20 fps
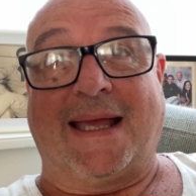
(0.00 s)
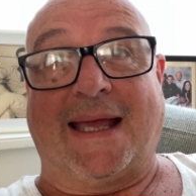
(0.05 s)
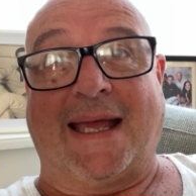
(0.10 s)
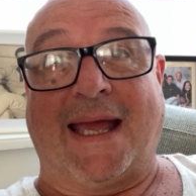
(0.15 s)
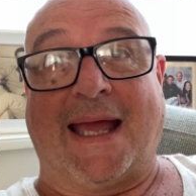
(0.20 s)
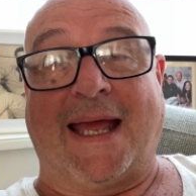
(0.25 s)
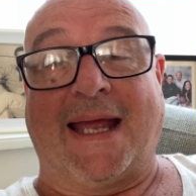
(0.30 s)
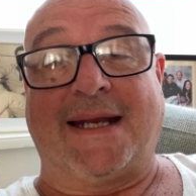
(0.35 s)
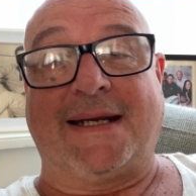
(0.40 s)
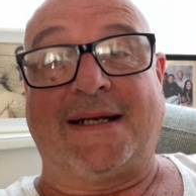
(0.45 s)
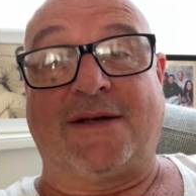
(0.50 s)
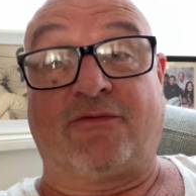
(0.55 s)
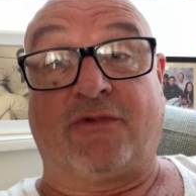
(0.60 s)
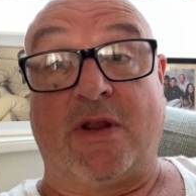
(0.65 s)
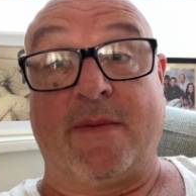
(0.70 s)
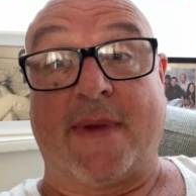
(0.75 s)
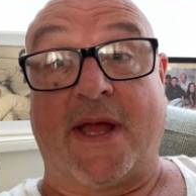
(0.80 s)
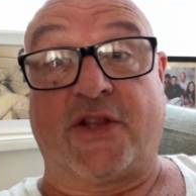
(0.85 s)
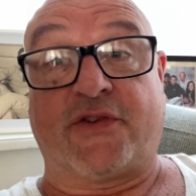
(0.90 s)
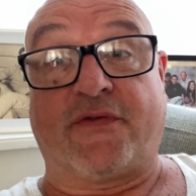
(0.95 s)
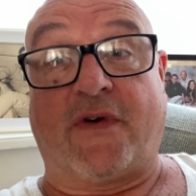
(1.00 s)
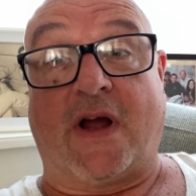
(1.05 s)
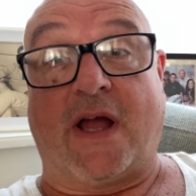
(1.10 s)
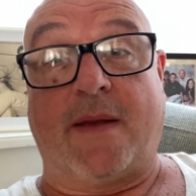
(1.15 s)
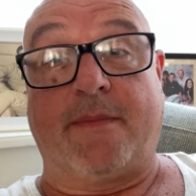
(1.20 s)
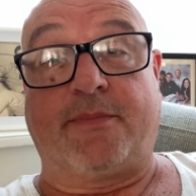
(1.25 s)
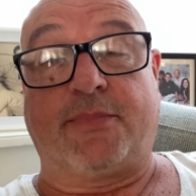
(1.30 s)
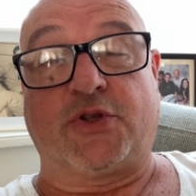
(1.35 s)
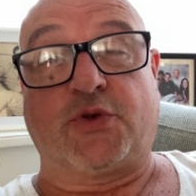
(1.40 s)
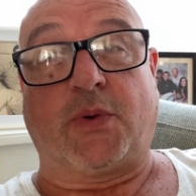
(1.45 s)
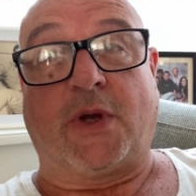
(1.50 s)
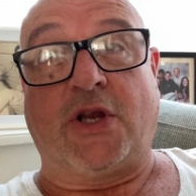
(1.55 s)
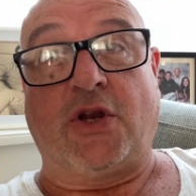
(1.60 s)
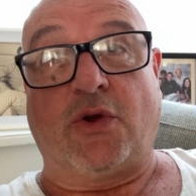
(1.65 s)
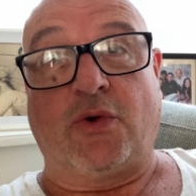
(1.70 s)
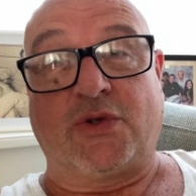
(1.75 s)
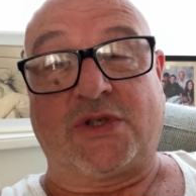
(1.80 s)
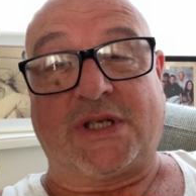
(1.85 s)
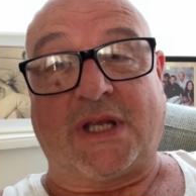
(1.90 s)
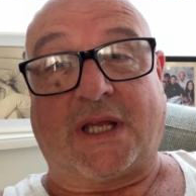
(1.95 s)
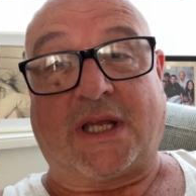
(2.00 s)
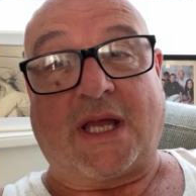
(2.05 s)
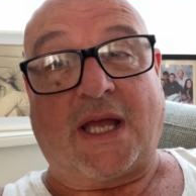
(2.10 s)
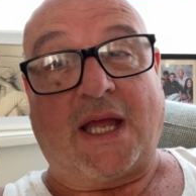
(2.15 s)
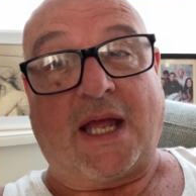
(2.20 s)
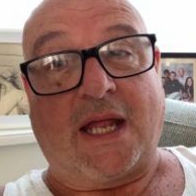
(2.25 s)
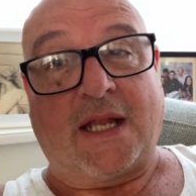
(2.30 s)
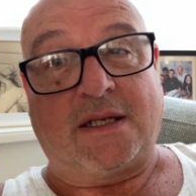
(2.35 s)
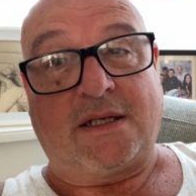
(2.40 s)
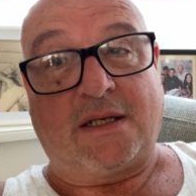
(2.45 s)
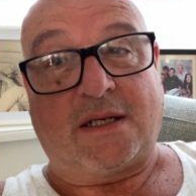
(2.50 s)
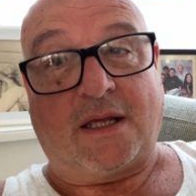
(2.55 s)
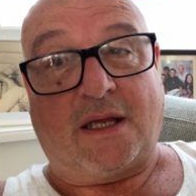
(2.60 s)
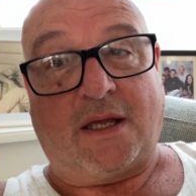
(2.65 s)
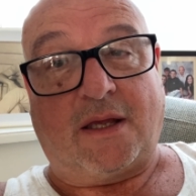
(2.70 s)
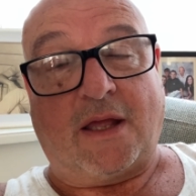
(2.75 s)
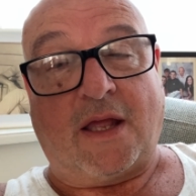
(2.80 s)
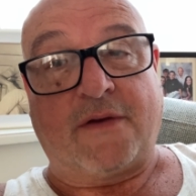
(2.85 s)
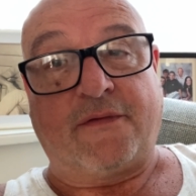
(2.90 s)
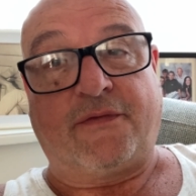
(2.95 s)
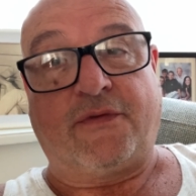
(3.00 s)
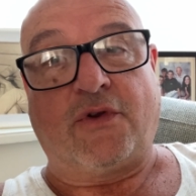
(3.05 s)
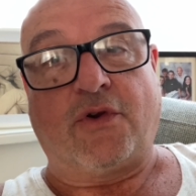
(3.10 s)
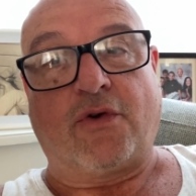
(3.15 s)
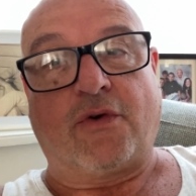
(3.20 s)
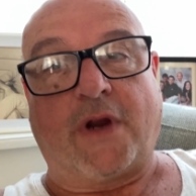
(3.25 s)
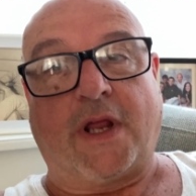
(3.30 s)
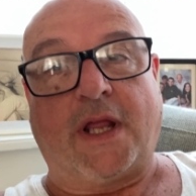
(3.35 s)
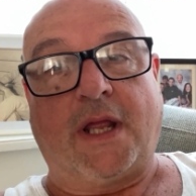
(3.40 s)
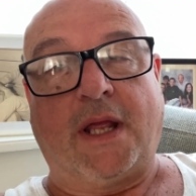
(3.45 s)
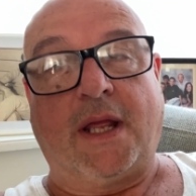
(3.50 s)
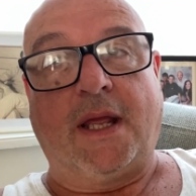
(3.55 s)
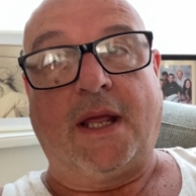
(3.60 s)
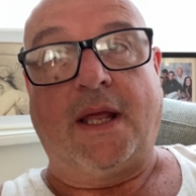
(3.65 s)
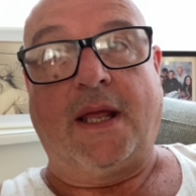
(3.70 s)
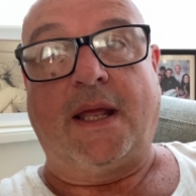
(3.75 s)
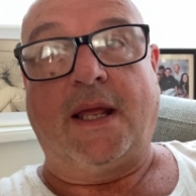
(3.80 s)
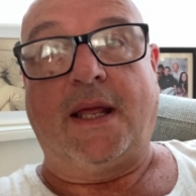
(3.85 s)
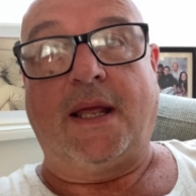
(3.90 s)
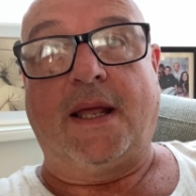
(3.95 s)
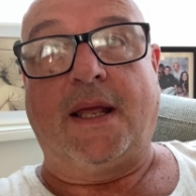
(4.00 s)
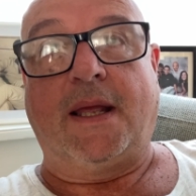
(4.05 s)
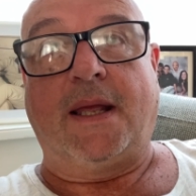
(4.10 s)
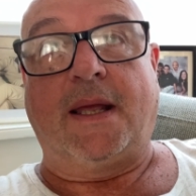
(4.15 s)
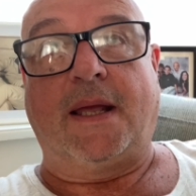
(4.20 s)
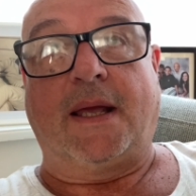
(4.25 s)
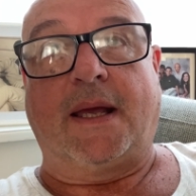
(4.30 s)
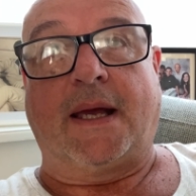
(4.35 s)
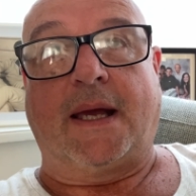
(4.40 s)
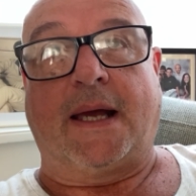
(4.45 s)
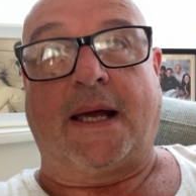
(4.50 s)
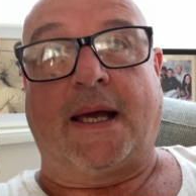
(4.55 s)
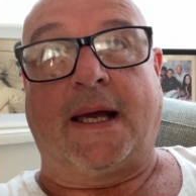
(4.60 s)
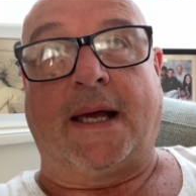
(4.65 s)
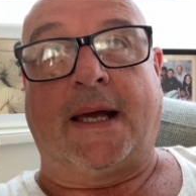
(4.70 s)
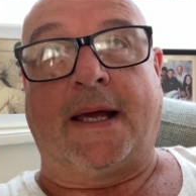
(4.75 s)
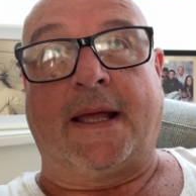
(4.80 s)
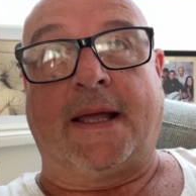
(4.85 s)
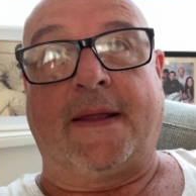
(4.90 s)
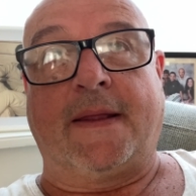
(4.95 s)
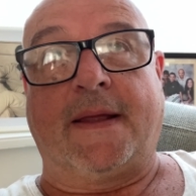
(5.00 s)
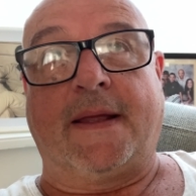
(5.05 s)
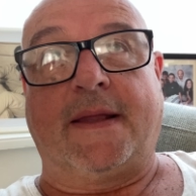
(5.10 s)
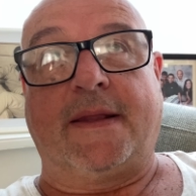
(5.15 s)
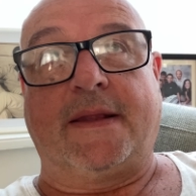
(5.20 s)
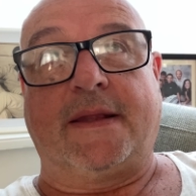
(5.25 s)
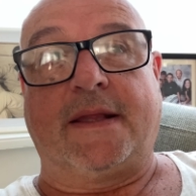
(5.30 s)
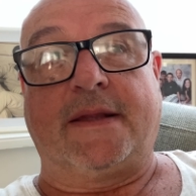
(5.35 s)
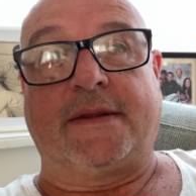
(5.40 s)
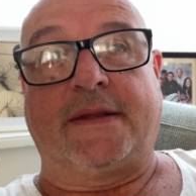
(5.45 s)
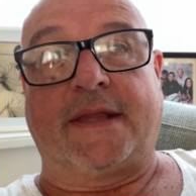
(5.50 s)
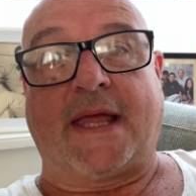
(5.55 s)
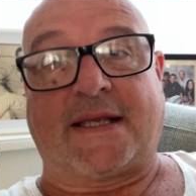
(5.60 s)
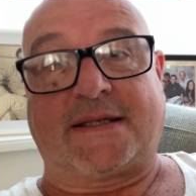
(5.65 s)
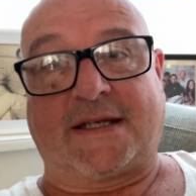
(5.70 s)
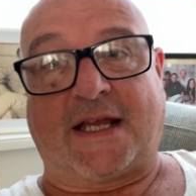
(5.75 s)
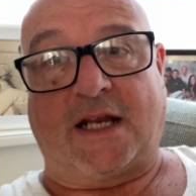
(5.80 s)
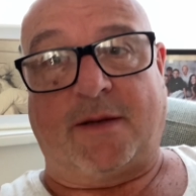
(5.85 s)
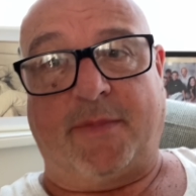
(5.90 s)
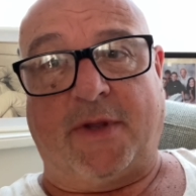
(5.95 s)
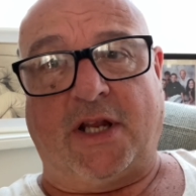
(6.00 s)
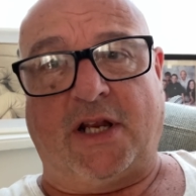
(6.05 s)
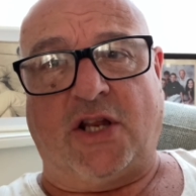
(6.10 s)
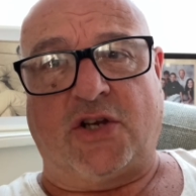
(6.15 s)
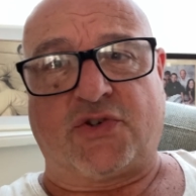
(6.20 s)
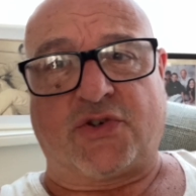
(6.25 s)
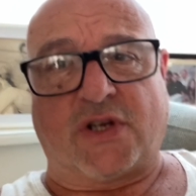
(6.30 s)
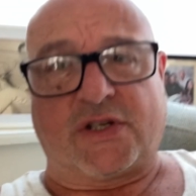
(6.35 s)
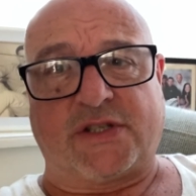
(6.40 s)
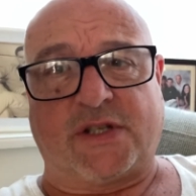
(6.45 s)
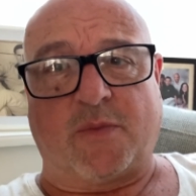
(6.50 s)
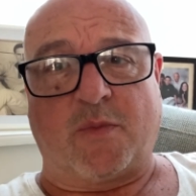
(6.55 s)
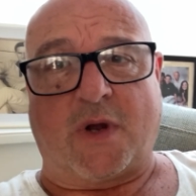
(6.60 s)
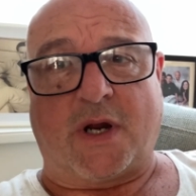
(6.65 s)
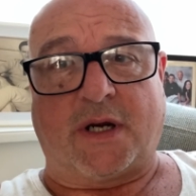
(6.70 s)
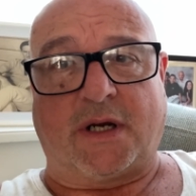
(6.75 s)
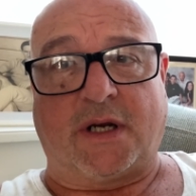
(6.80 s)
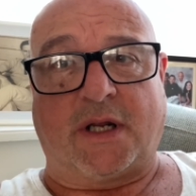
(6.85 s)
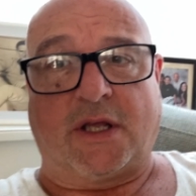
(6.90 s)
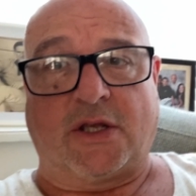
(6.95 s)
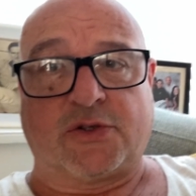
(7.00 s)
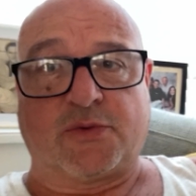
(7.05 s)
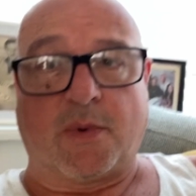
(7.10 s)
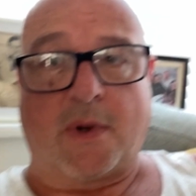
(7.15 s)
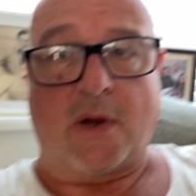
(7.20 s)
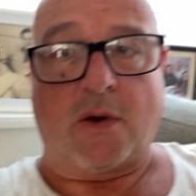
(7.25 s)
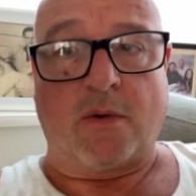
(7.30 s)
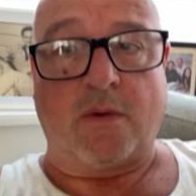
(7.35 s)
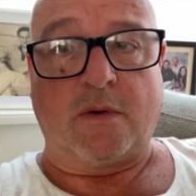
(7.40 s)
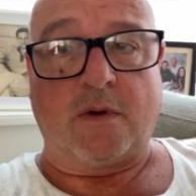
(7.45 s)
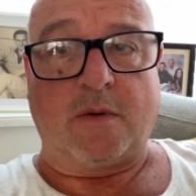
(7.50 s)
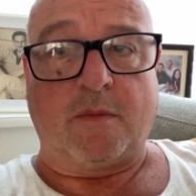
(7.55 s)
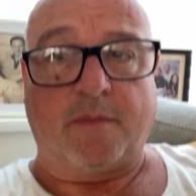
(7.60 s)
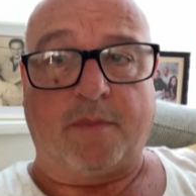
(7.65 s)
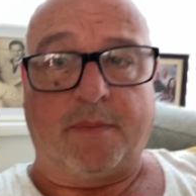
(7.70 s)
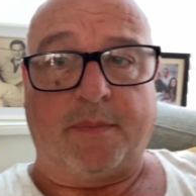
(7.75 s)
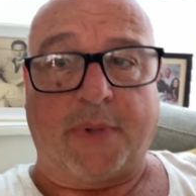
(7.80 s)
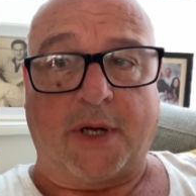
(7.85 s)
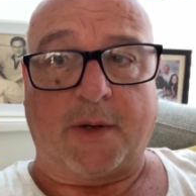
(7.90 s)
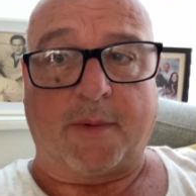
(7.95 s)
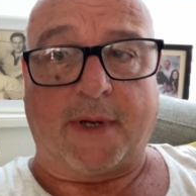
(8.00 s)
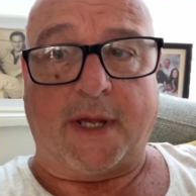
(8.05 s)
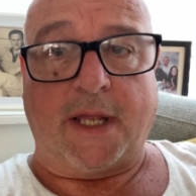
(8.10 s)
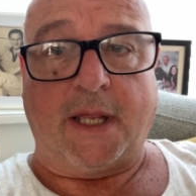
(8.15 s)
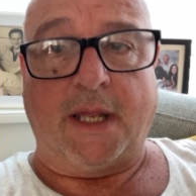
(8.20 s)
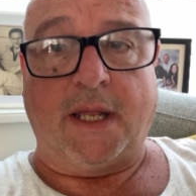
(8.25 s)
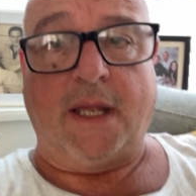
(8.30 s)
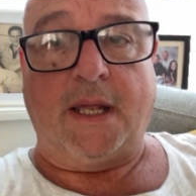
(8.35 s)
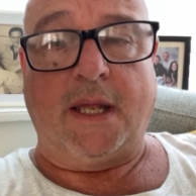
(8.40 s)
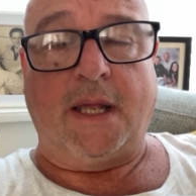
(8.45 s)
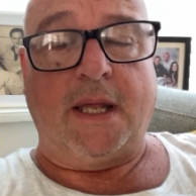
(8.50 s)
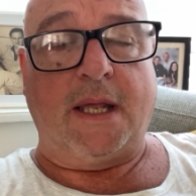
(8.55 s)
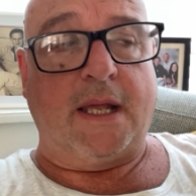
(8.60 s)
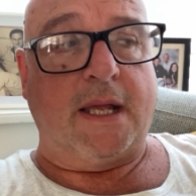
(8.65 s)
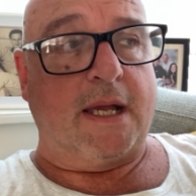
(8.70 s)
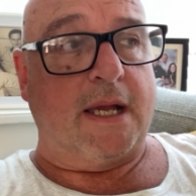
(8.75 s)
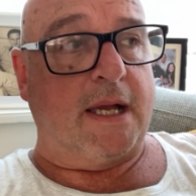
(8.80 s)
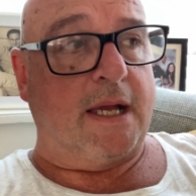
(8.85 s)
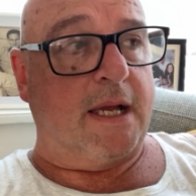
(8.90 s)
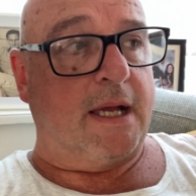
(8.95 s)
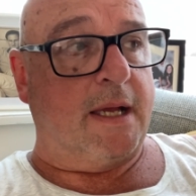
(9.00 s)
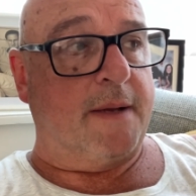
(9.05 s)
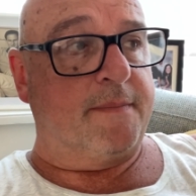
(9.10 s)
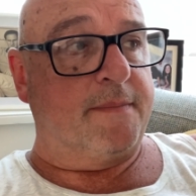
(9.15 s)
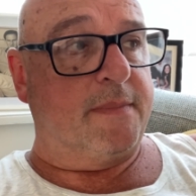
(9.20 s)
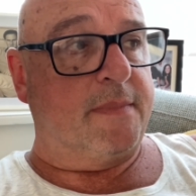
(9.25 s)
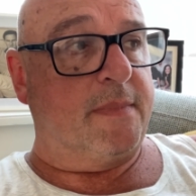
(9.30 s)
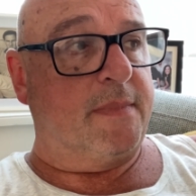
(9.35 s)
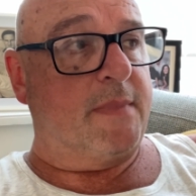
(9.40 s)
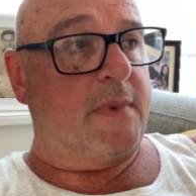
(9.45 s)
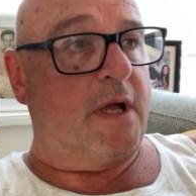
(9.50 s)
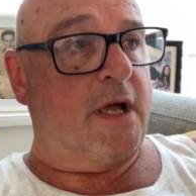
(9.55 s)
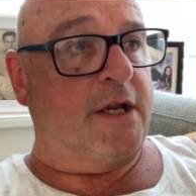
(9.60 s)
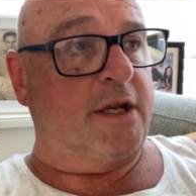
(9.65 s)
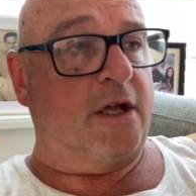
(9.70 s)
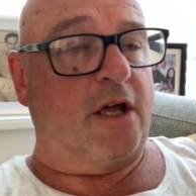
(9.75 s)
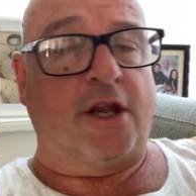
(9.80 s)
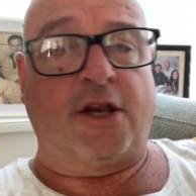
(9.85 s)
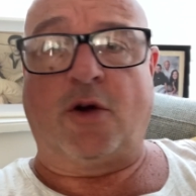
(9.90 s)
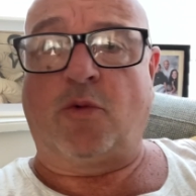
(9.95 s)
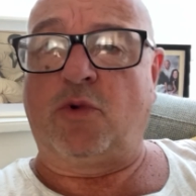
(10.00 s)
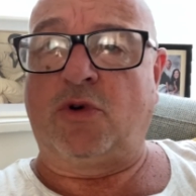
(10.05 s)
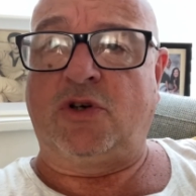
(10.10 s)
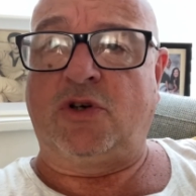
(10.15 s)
and rematch fight between Usyk and Fury. That's going to be an interesting one as well, by the way. I